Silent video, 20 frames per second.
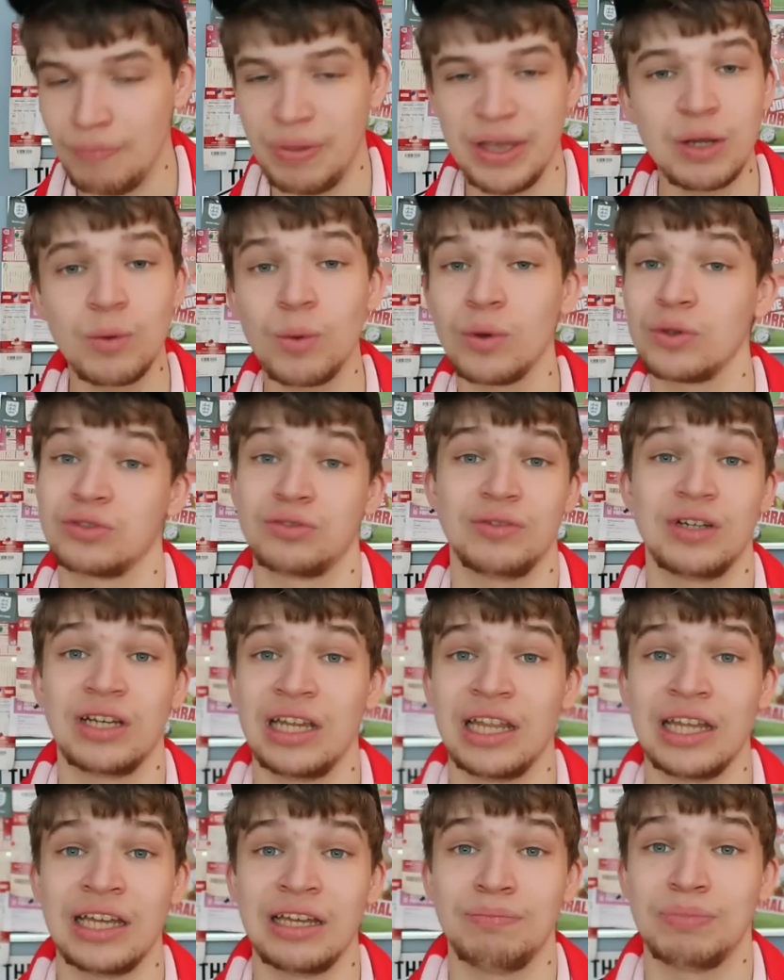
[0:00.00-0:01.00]
big ones
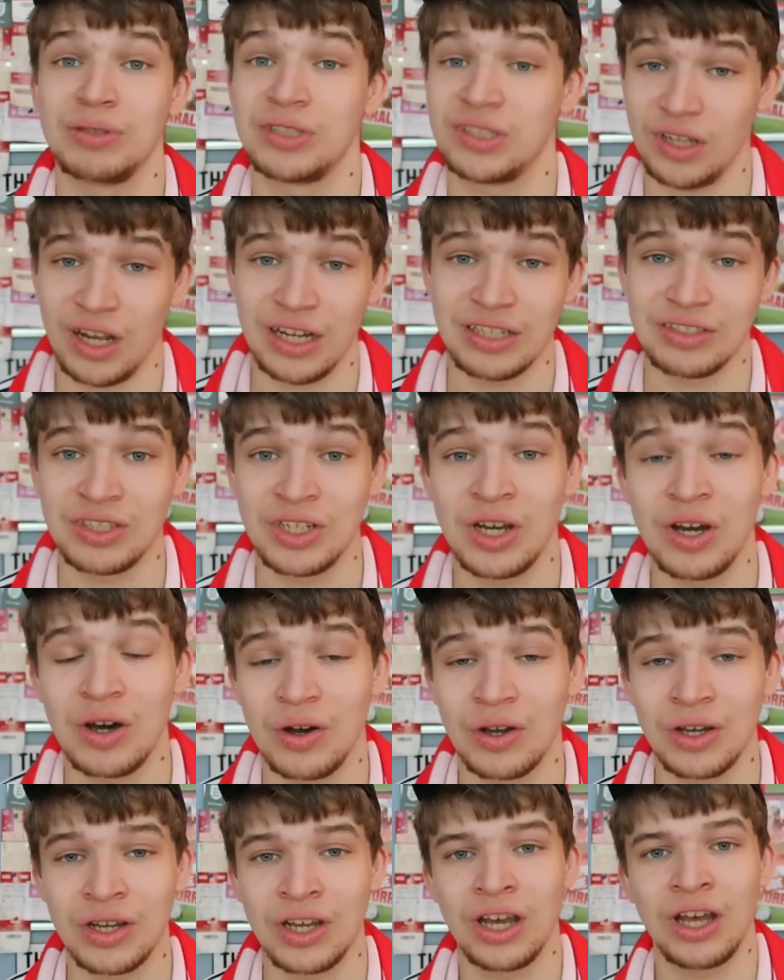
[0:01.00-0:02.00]
really, besides
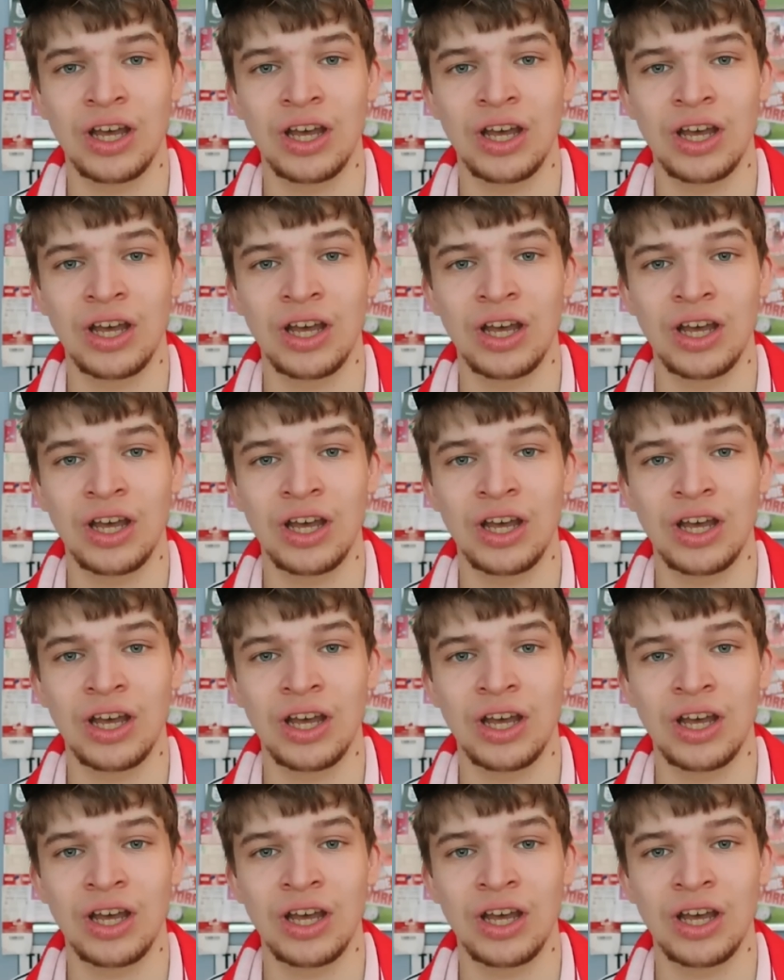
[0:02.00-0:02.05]
Cook,